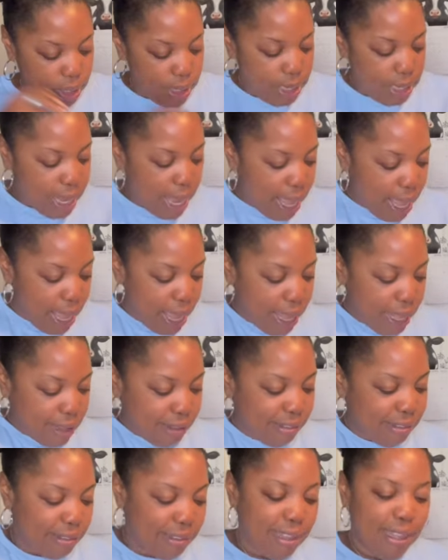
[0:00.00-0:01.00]
Yes.
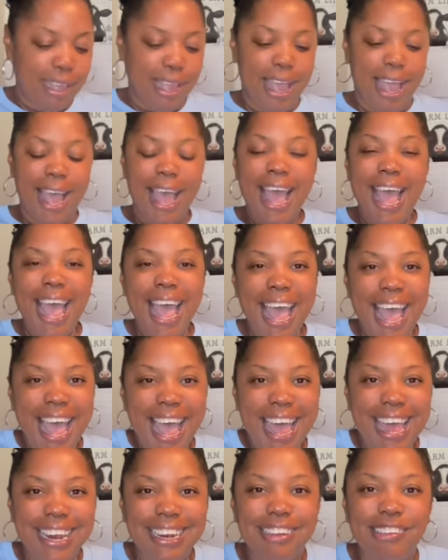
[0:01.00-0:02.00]

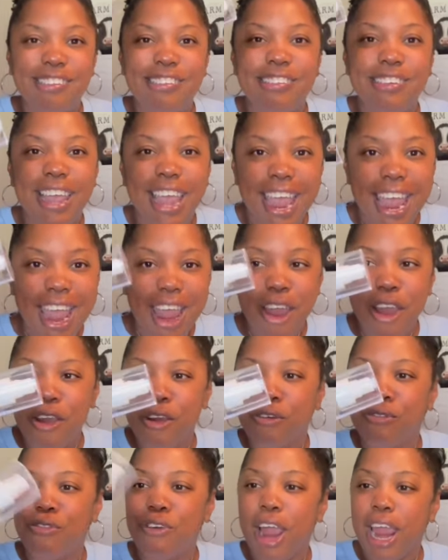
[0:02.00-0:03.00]
Ah, the share,
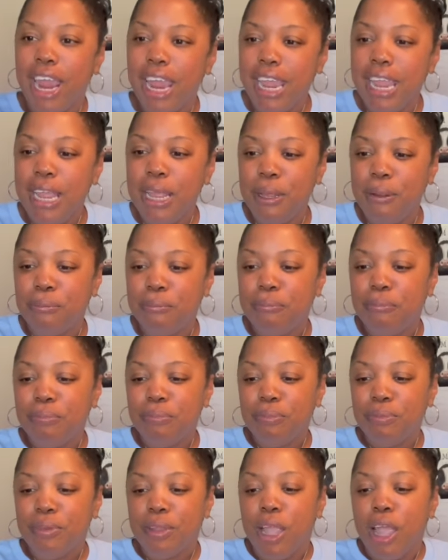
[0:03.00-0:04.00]
right?
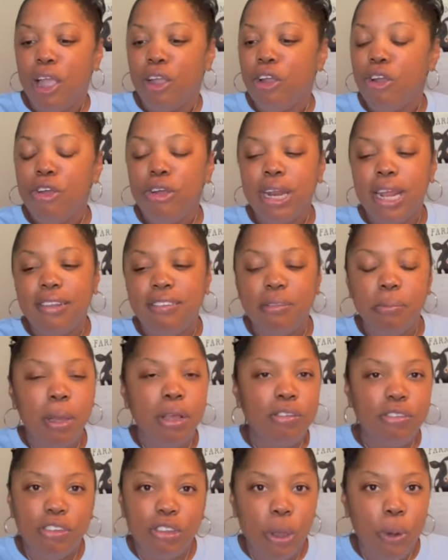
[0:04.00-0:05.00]
Girl, they smell
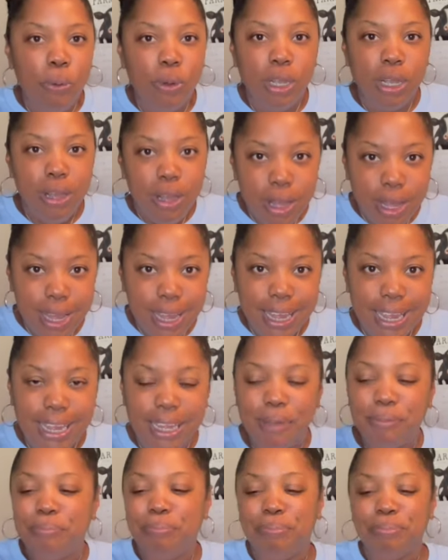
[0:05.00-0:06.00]
so good.
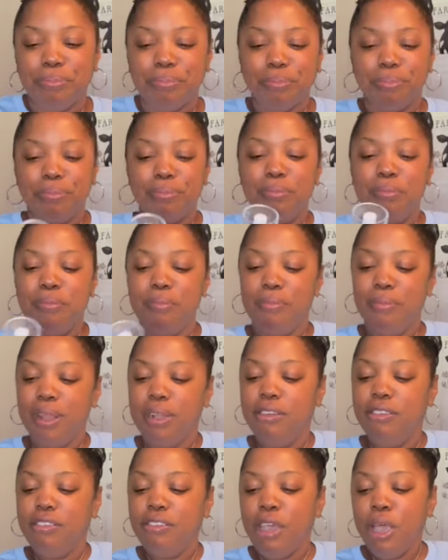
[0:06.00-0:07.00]

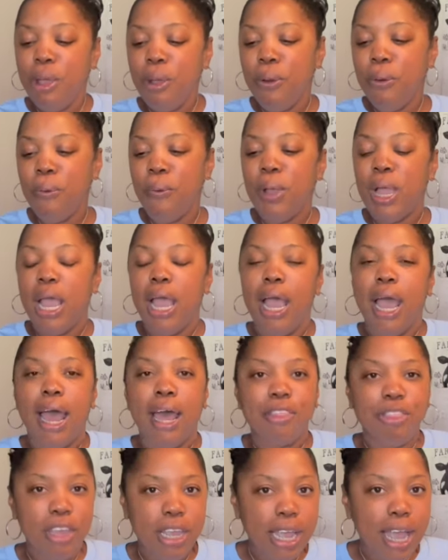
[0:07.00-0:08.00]
So I
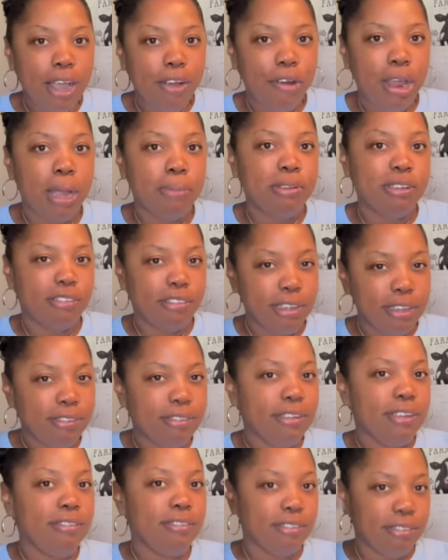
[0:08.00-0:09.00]
think I grabbed the
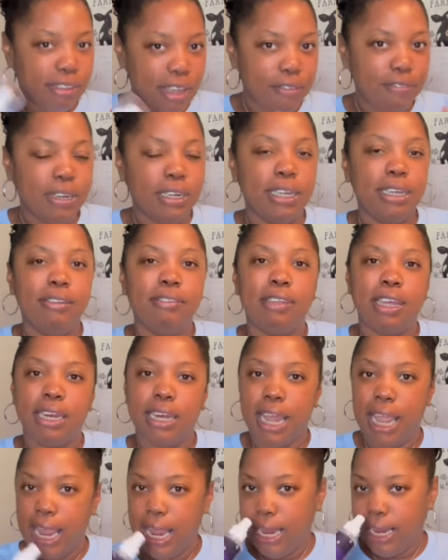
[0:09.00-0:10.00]
60s, the 70s, and the
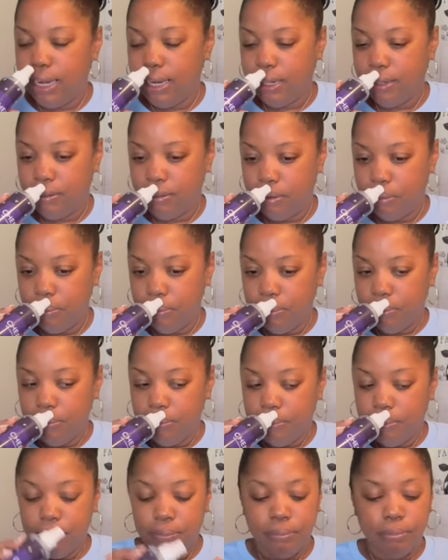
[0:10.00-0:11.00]

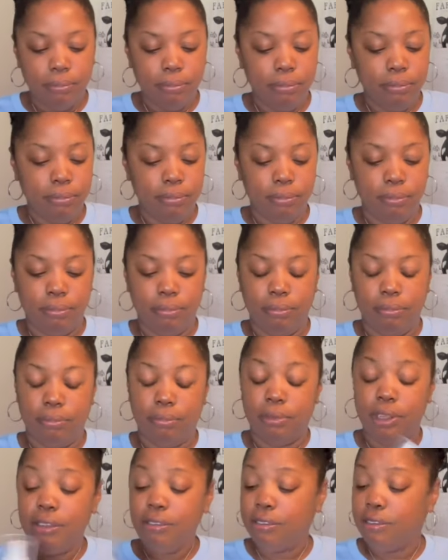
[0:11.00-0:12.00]
80s.
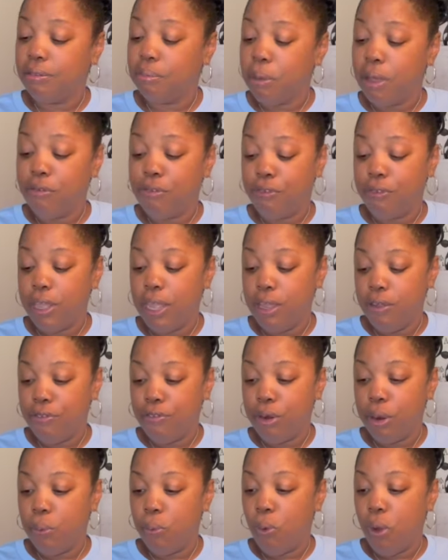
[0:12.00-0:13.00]
This is my
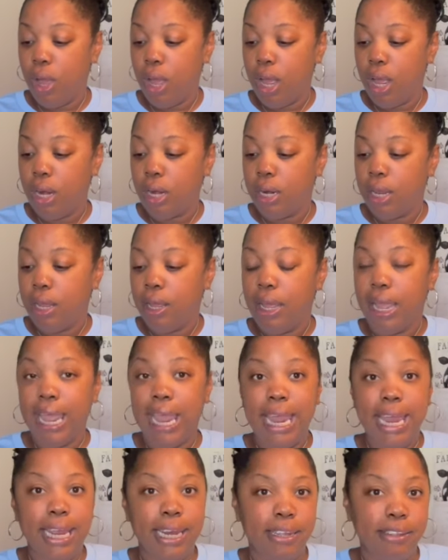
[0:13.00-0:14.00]
favorite one.
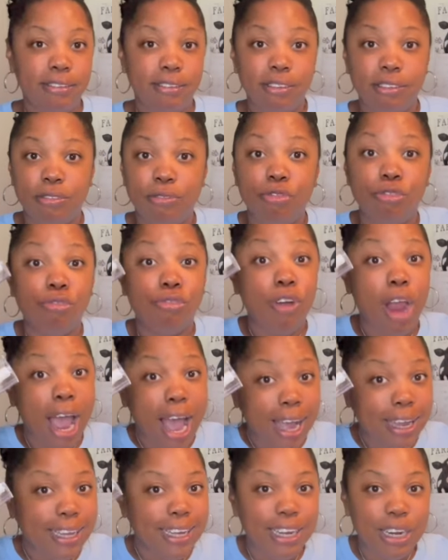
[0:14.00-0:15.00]
80s is
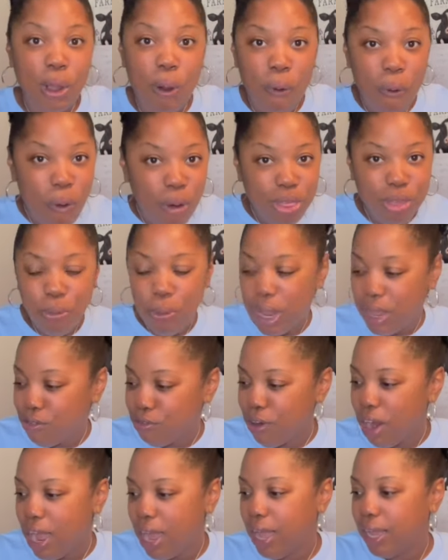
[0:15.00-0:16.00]
rocking, all the way
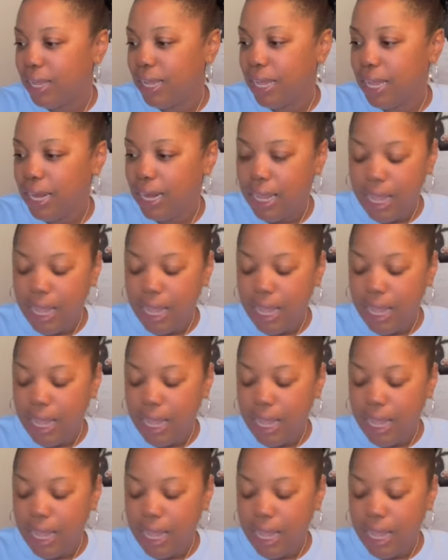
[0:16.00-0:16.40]
rocking,